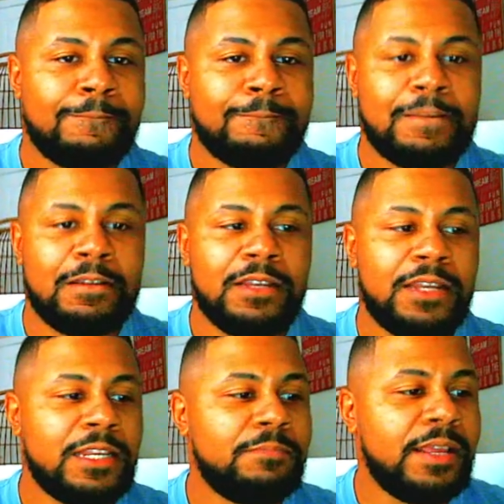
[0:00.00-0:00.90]
the
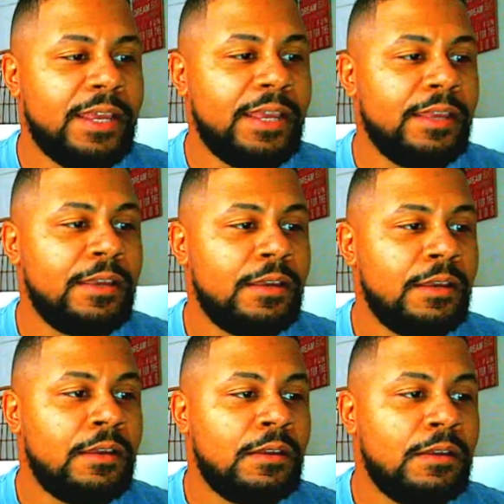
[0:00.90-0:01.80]
next play.
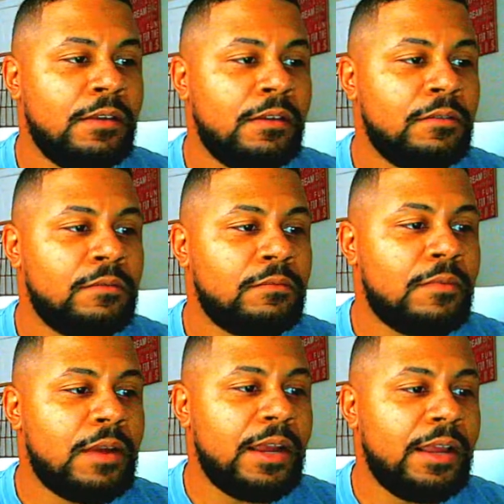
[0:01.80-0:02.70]

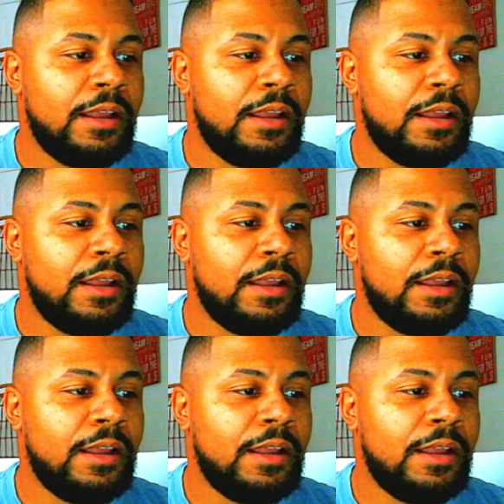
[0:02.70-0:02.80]
I